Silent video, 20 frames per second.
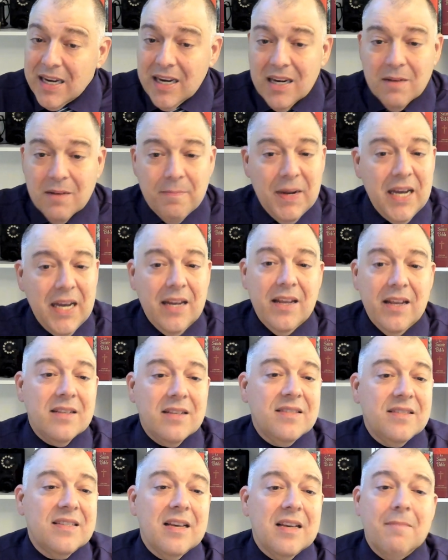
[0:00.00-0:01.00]

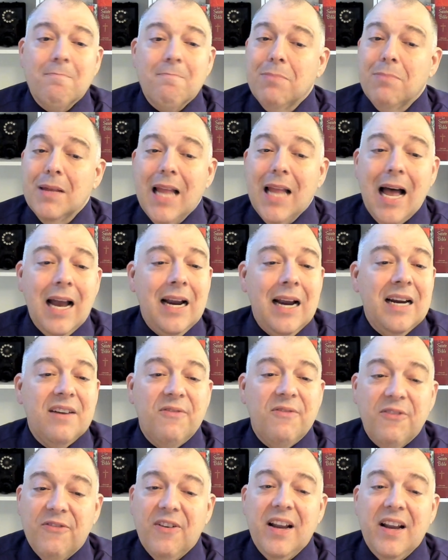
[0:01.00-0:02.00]
obedience and blind
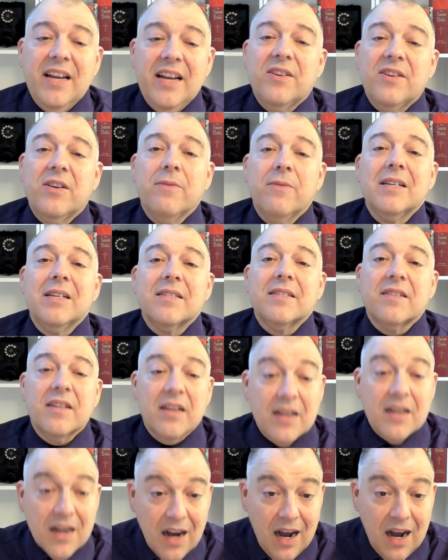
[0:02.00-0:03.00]
faith to his
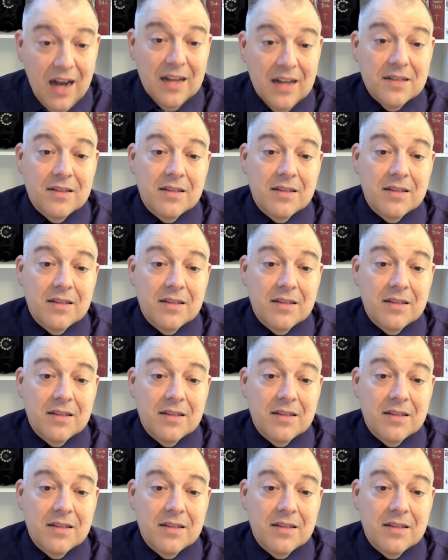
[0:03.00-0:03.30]
God.